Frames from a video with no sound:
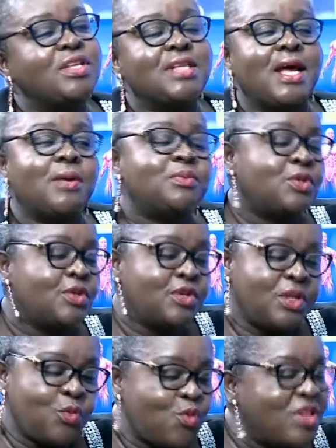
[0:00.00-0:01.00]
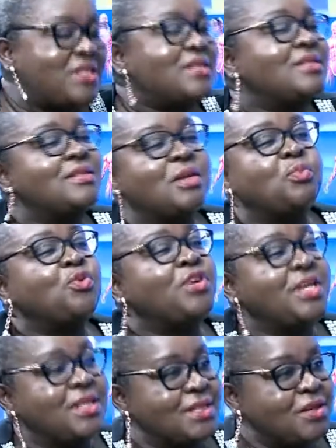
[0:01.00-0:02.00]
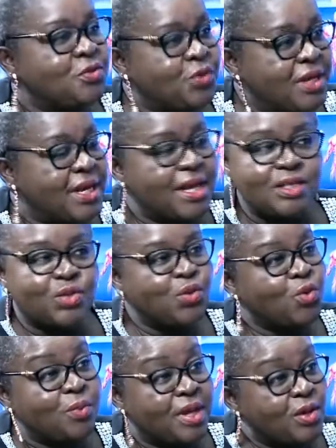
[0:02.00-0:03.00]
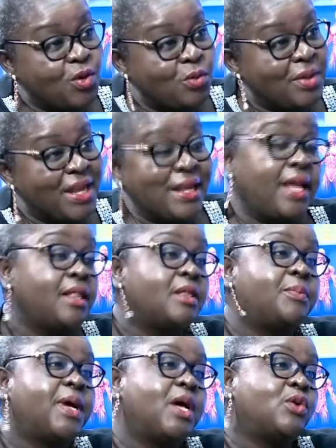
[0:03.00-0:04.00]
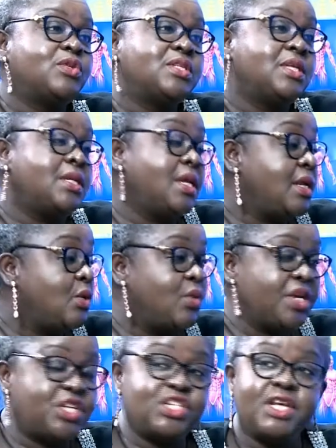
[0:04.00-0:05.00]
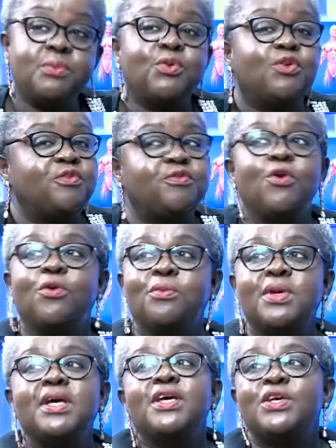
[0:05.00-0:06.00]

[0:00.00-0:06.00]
Because absolutely, what is the point if we can't go back home and help out in any way, shape or form?